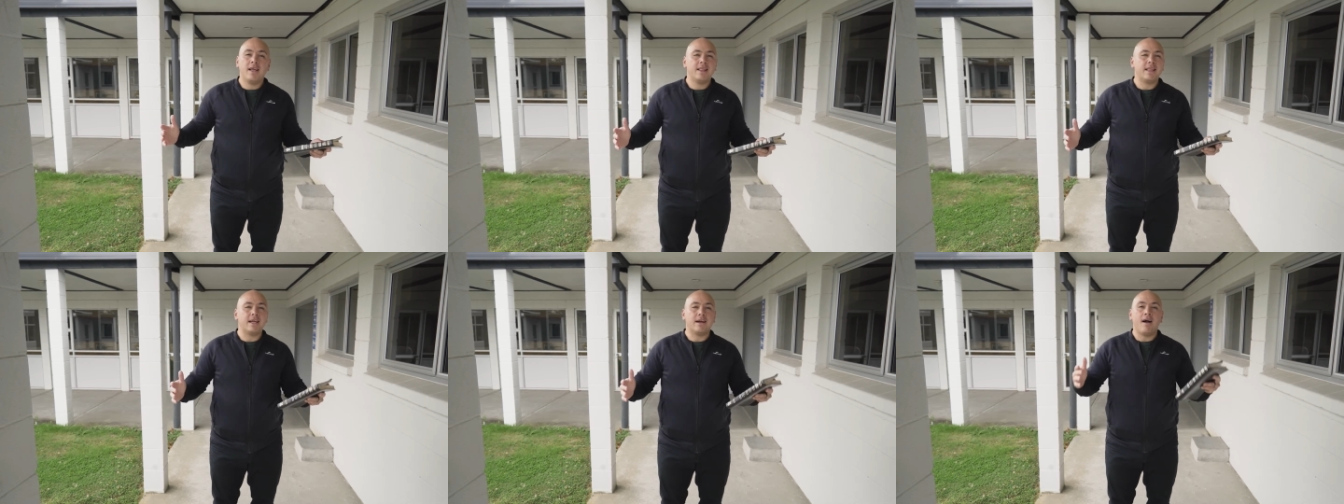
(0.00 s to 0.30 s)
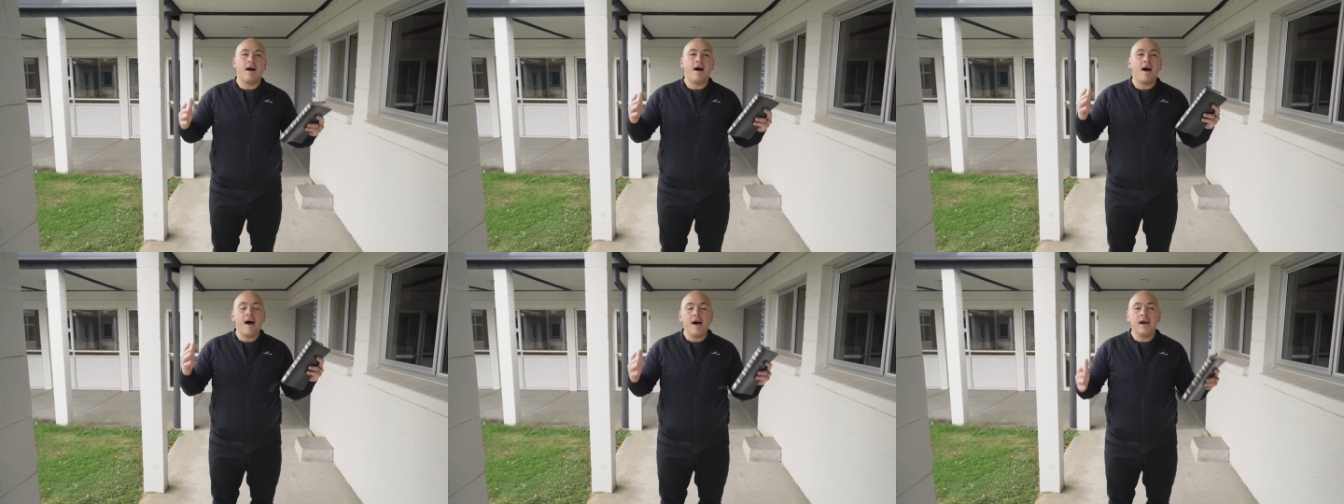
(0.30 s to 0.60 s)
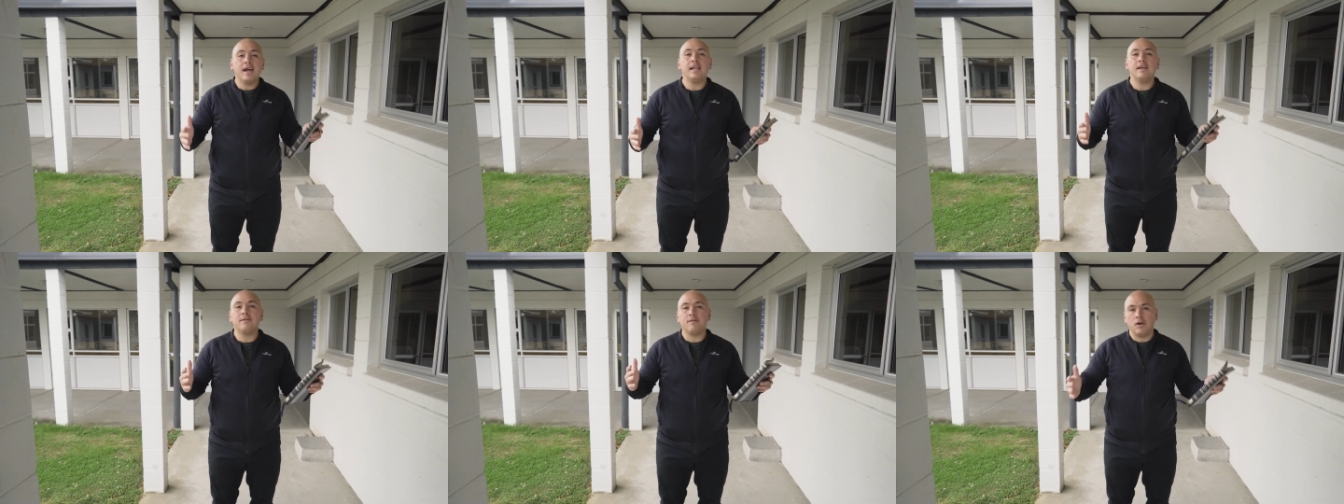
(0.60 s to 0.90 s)
they're
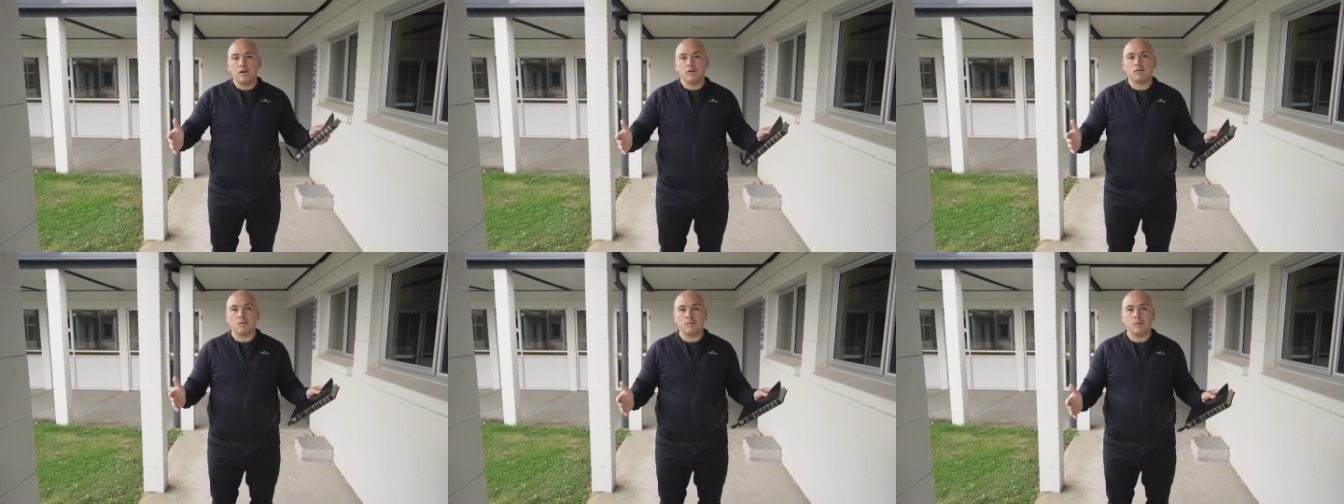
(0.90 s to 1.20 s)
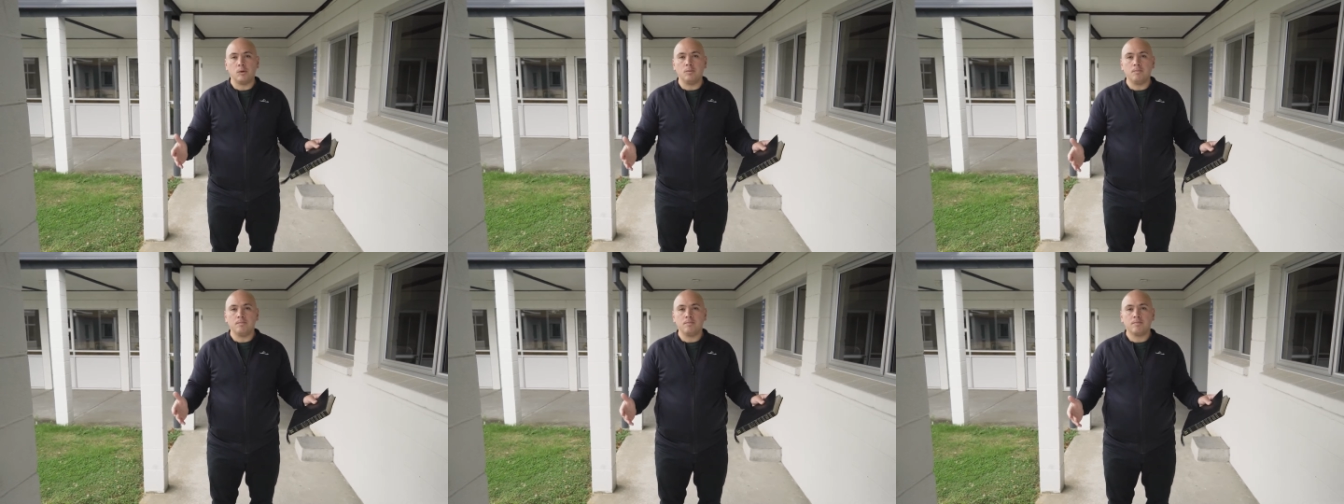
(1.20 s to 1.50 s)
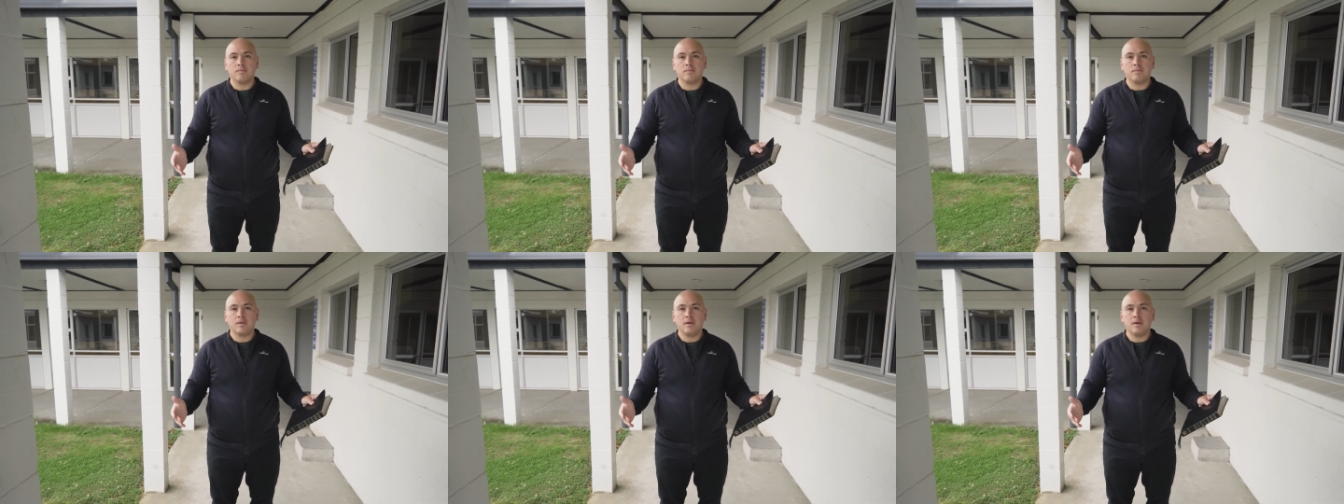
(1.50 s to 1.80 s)
highly vulnerable.
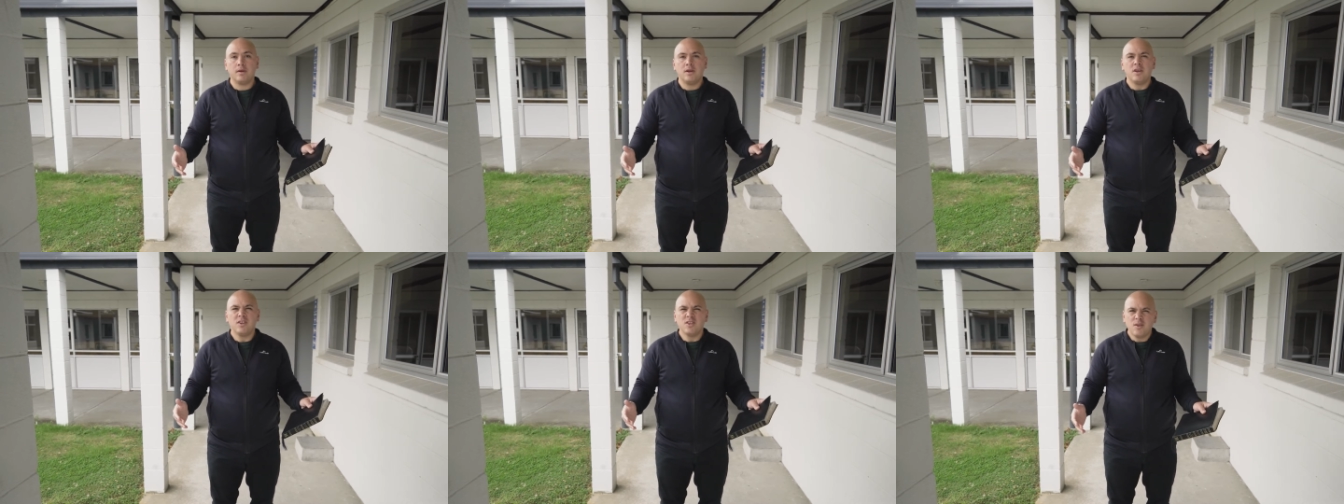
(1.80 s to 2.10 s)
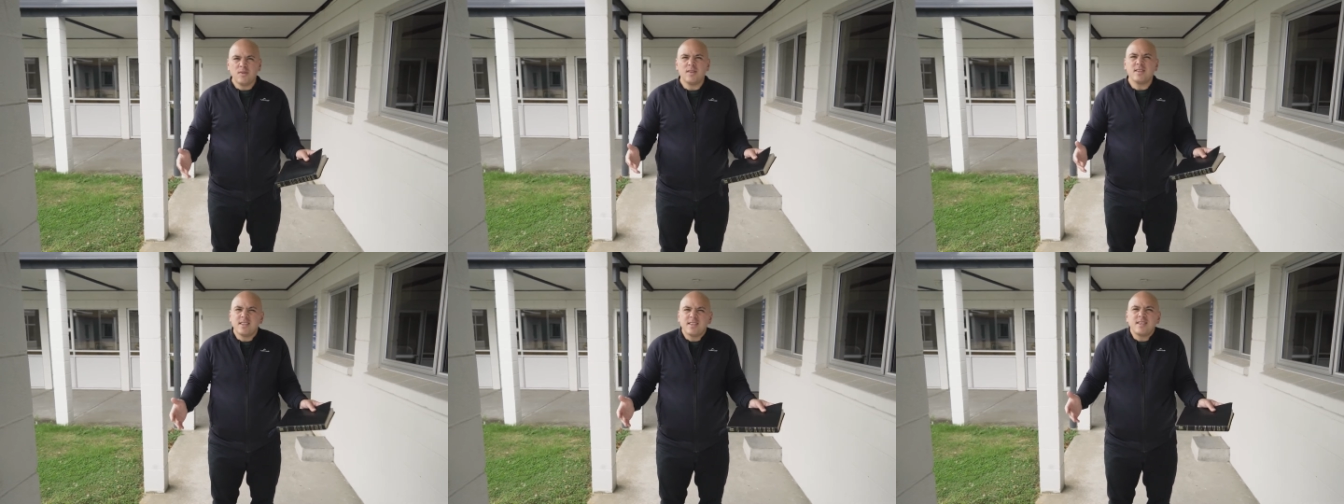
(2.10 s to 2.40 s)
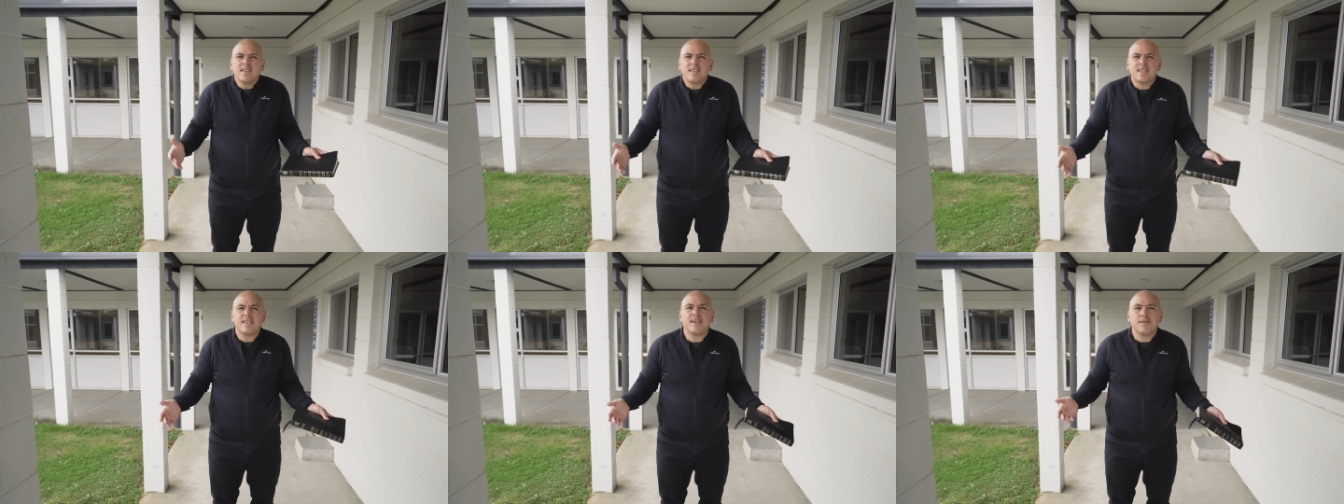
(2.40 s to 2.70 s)
So this
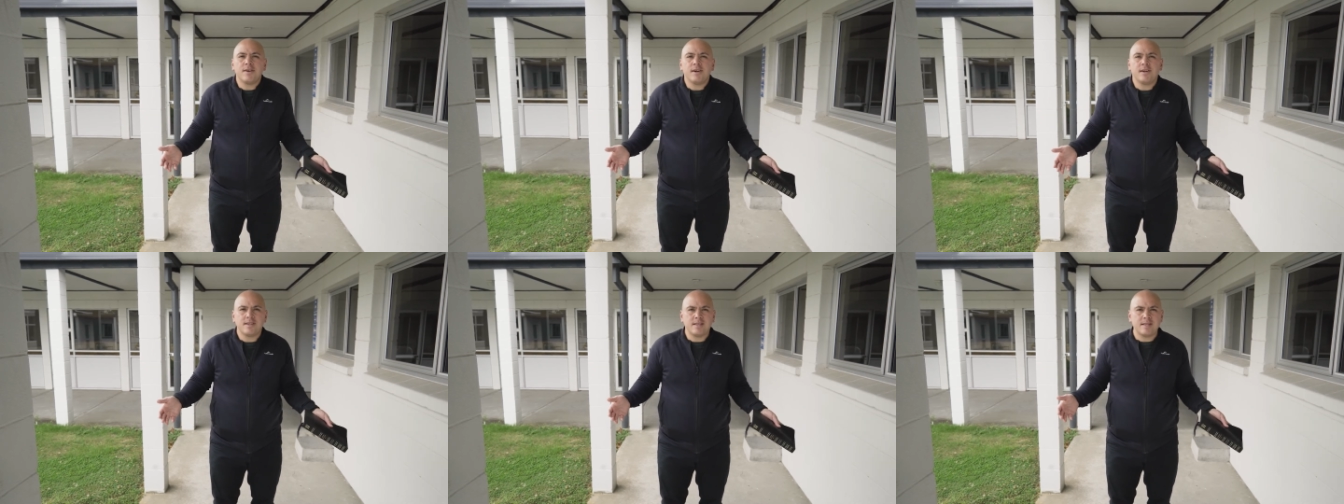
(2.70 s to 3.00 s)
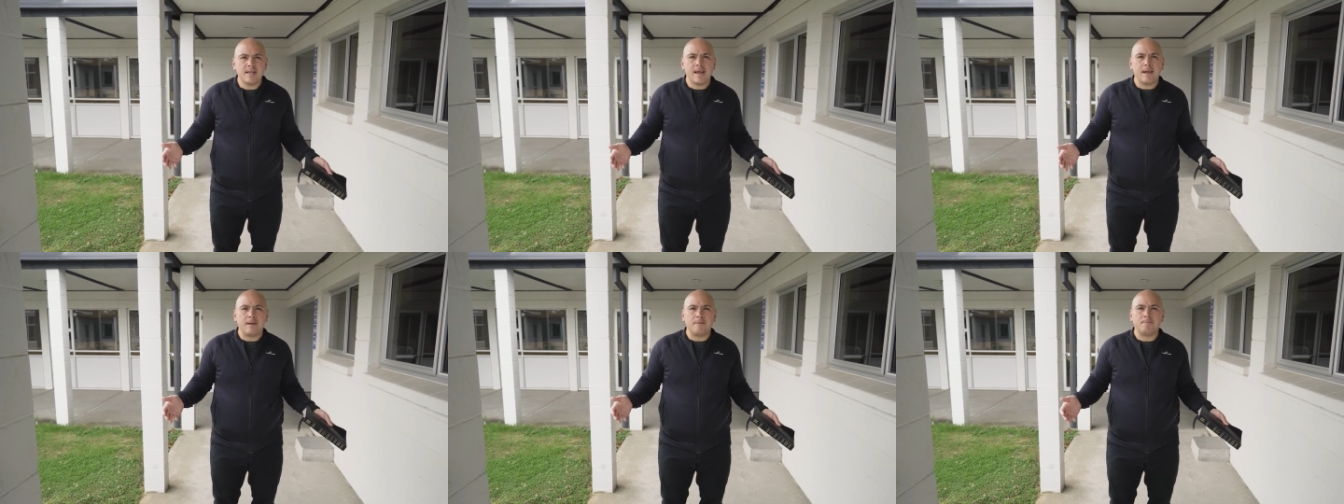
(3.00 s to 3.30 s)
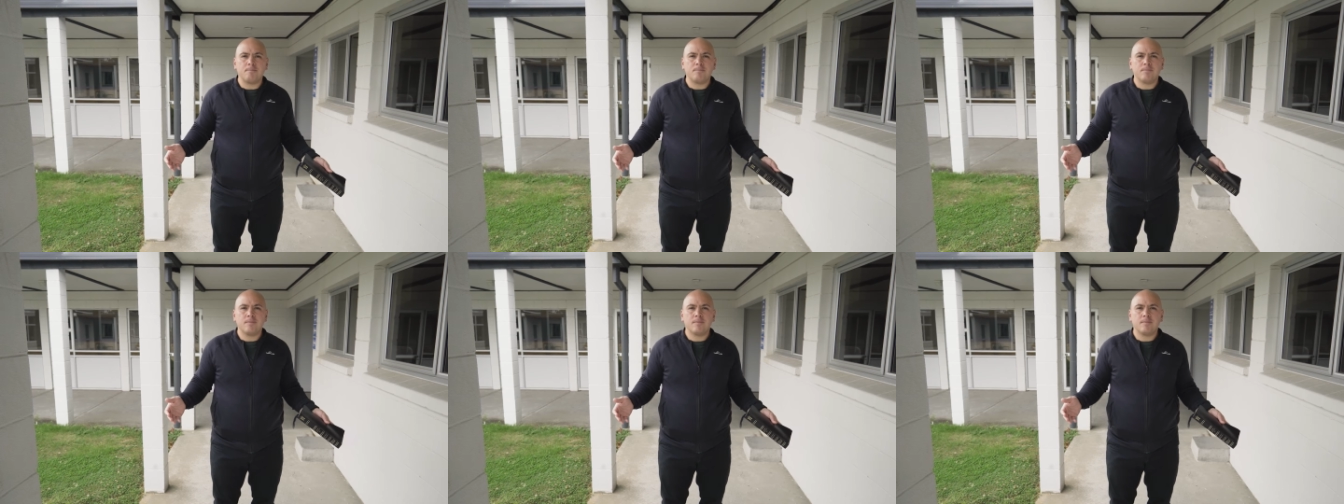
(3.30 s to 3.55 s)
is a serious thing.